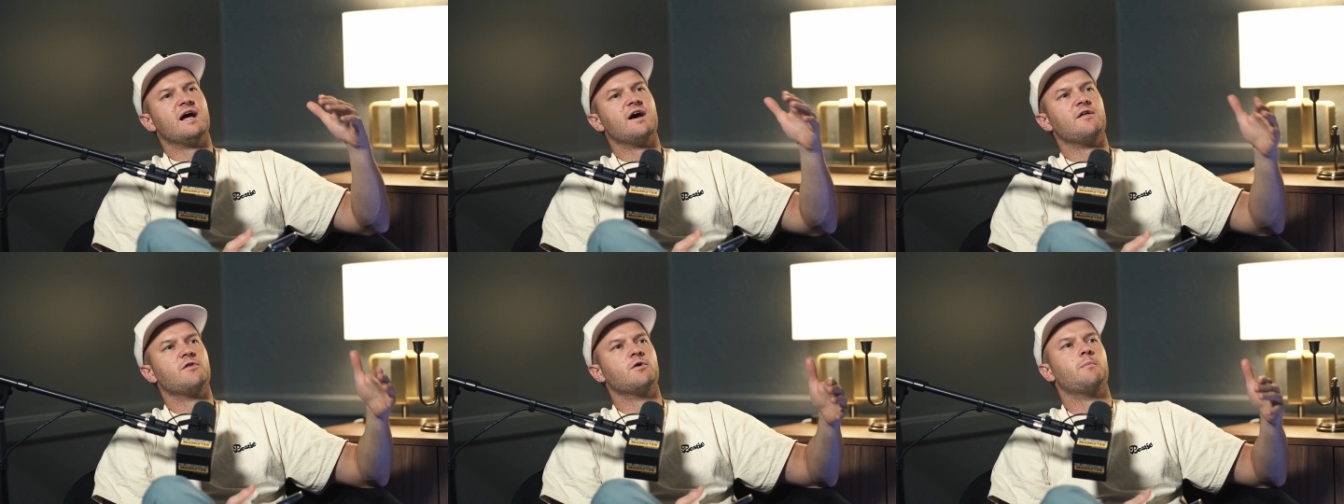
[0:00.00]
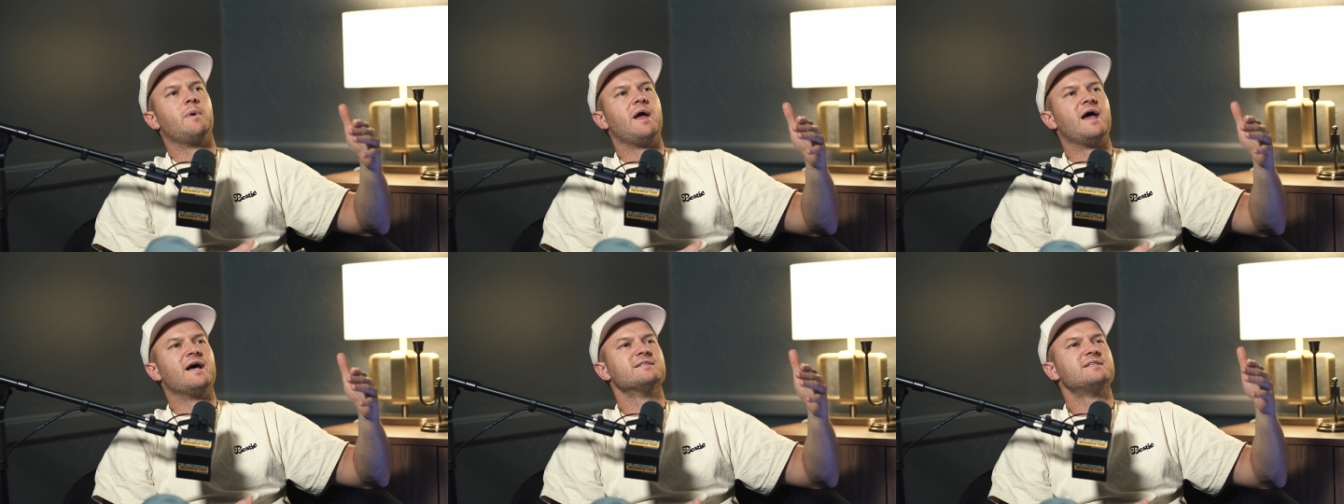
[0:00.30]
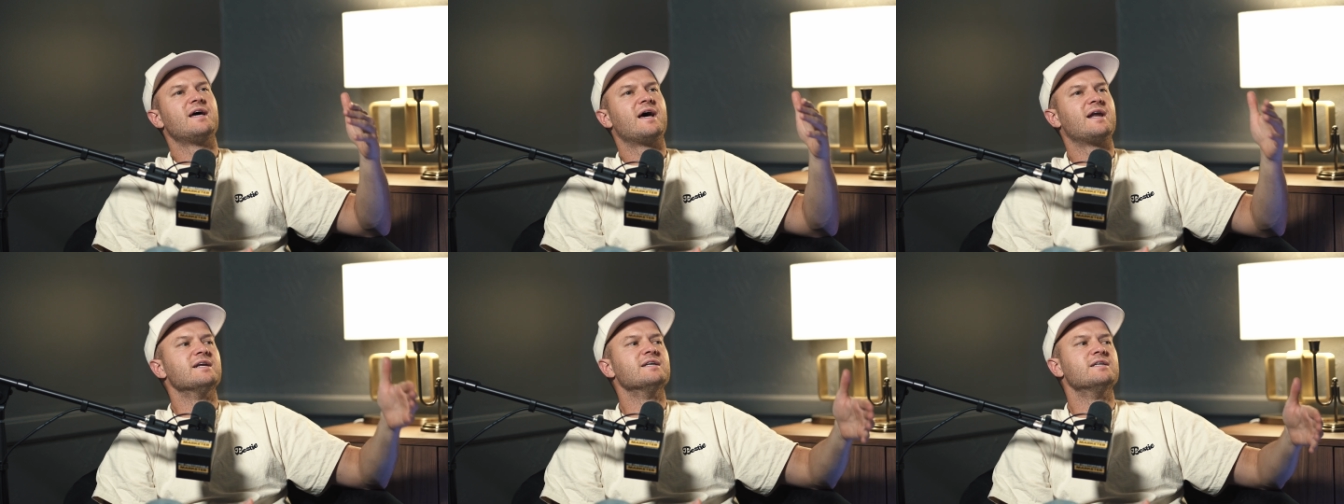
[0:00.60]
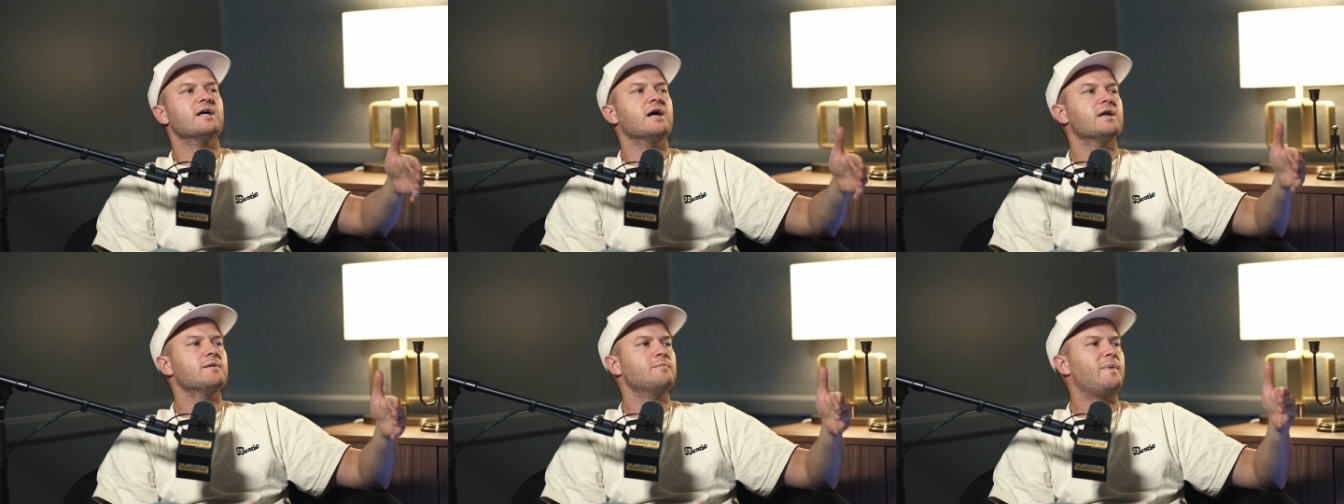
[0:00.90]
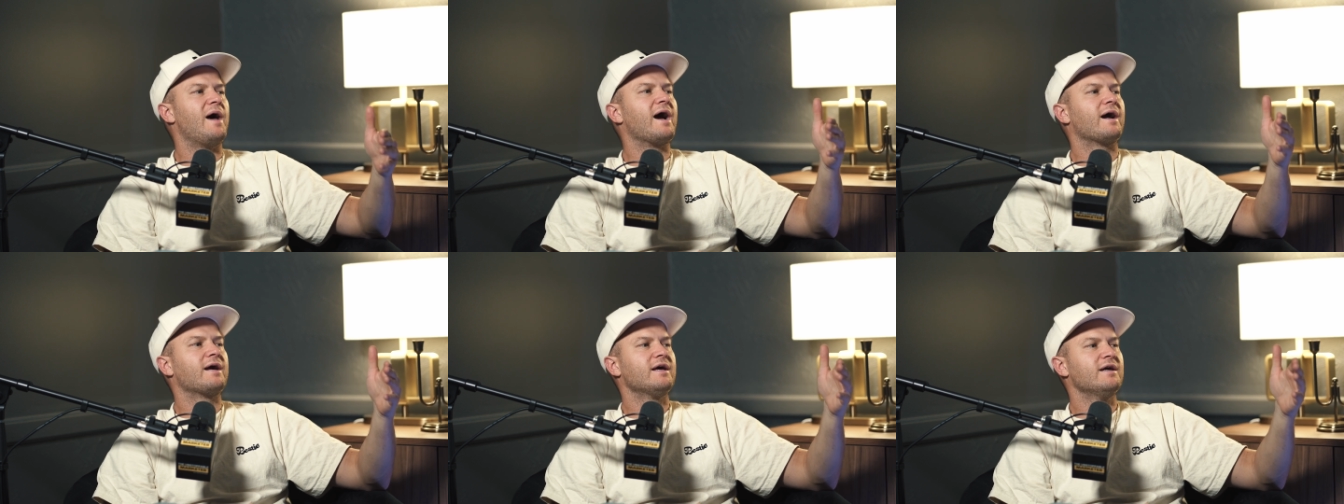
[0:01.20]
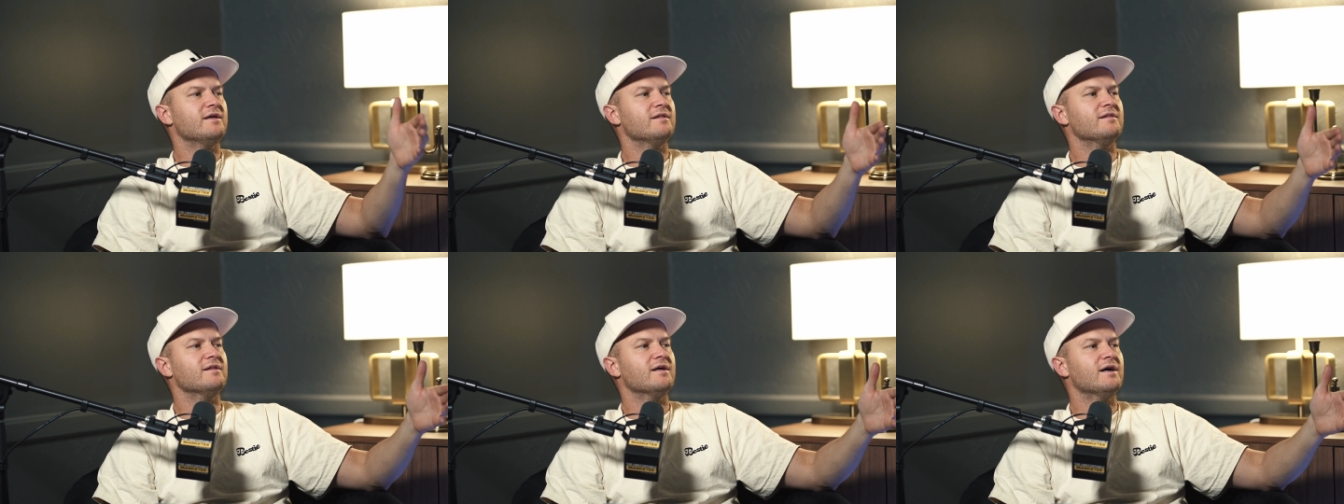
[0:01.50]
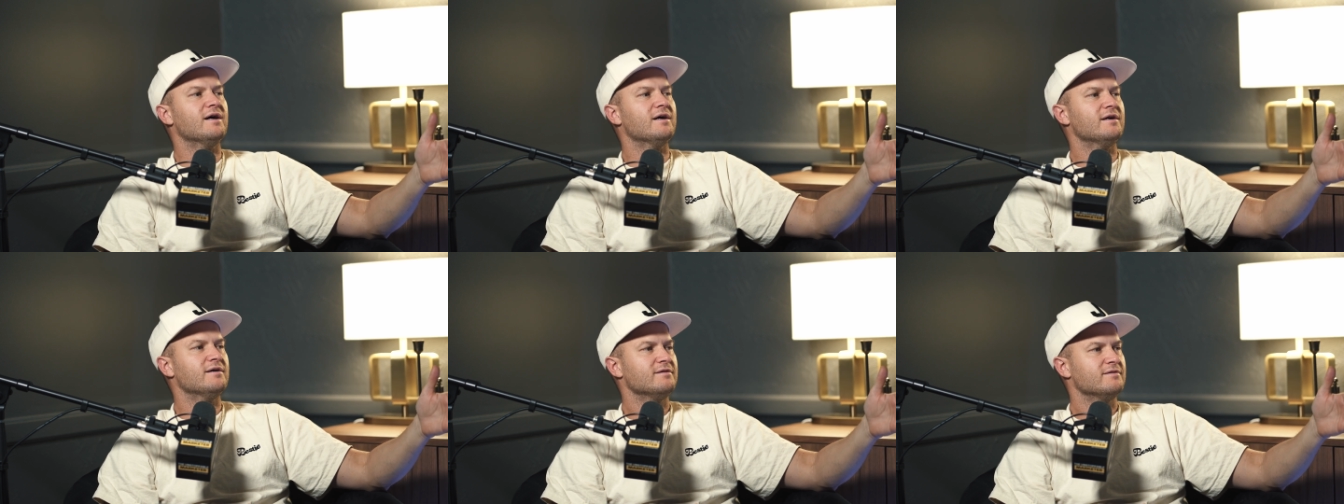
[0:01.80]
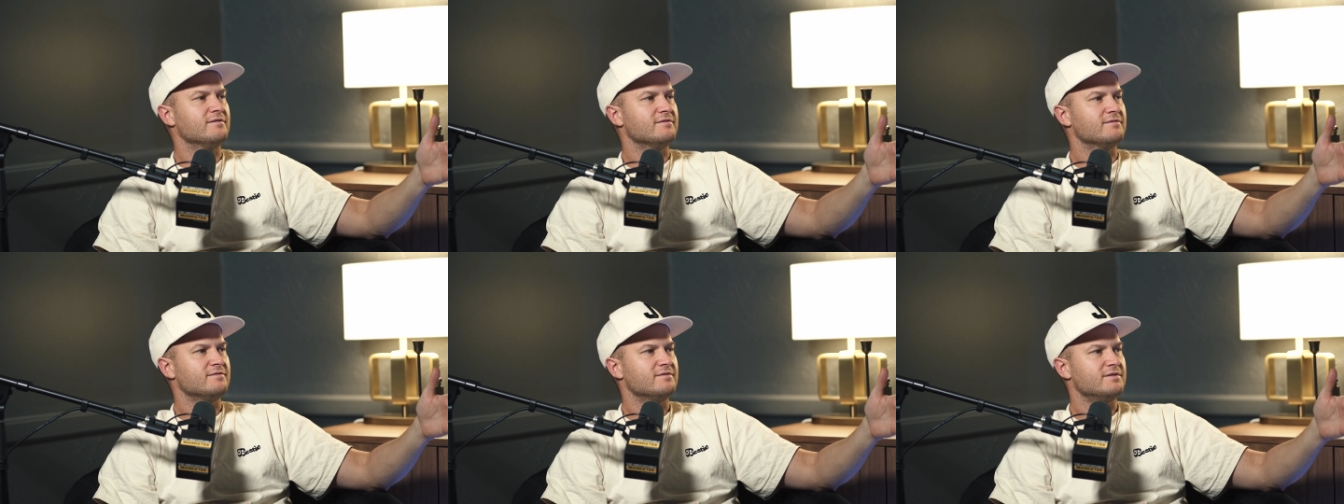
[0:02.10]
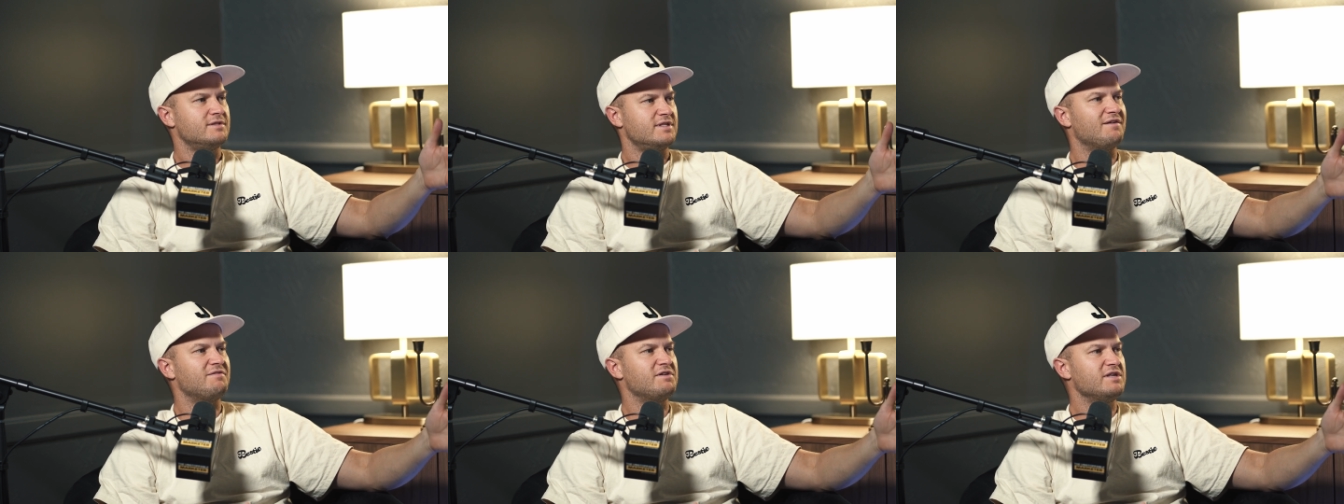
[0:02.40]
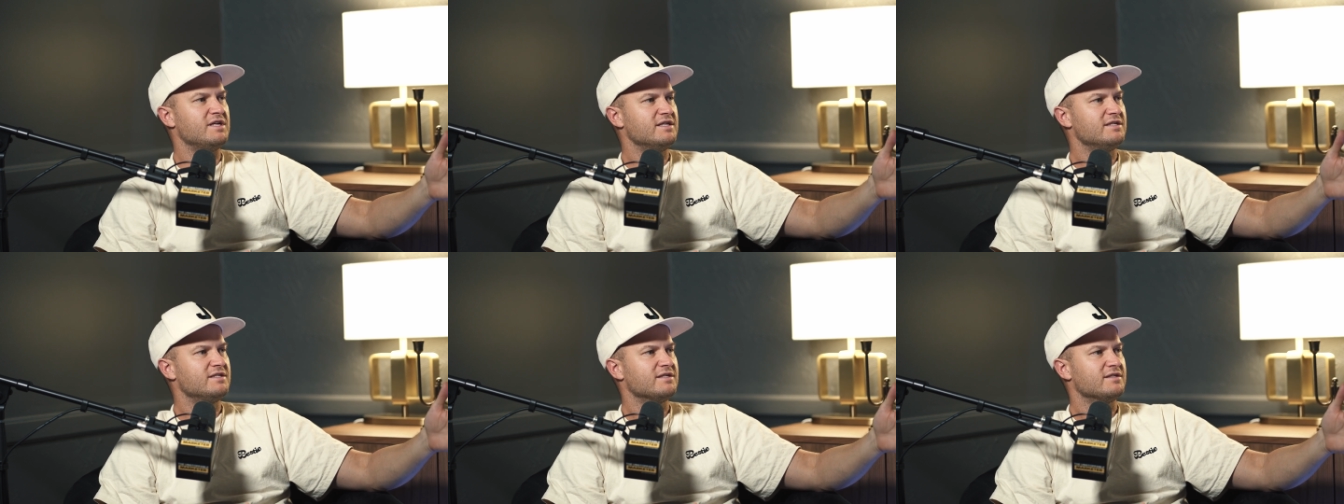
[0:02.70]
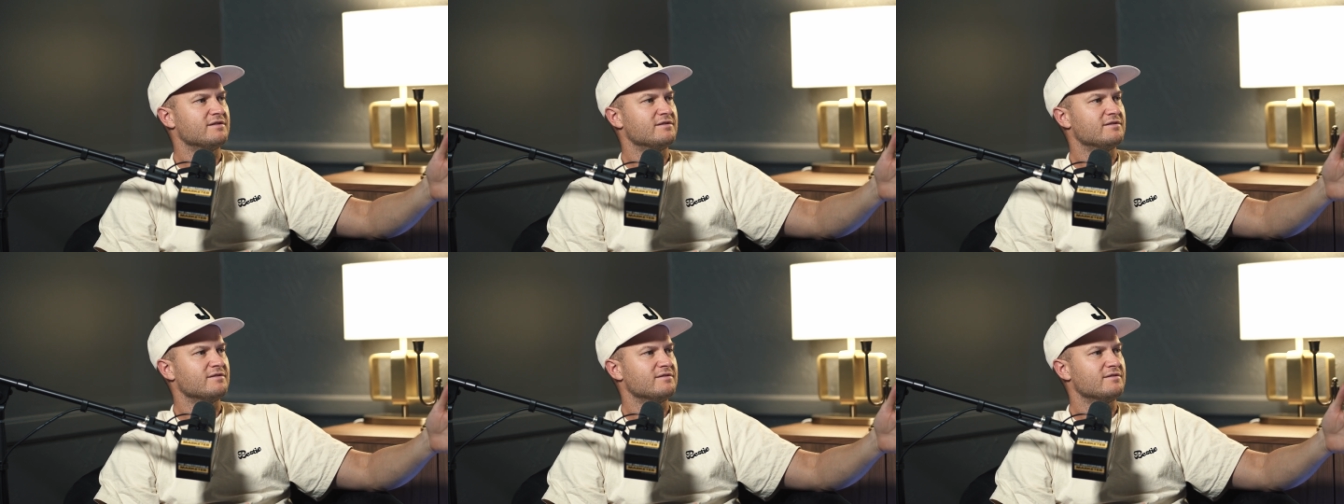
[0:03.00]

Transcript: other bands hadn't done back in the 70s.